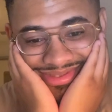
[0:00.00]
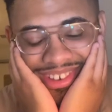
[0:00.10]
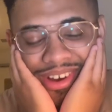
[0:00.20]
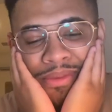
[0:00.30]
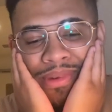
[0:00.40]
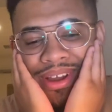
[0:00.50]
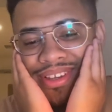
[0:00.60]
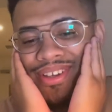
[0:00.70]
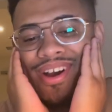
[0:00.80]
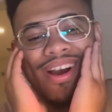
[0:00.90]
Oh my
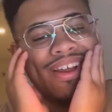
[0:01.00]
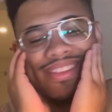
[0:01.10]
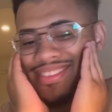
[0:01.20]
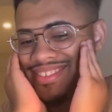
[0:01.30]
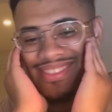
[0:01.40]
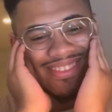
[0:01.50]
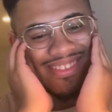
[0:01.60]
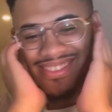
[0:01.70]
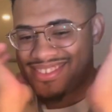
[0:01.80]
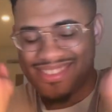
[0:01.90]
god.
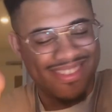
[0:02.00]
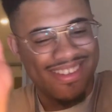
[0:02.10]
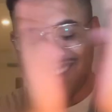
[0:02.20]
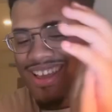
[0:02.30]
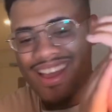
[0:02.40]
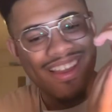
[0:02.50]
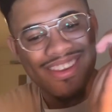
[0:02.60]
I